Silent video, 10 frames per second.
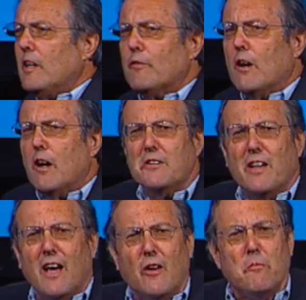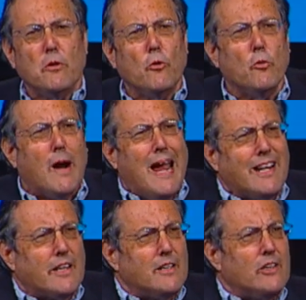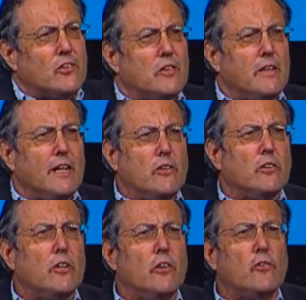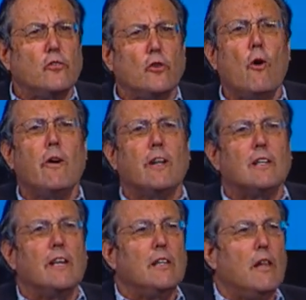have gone down miraculously to historically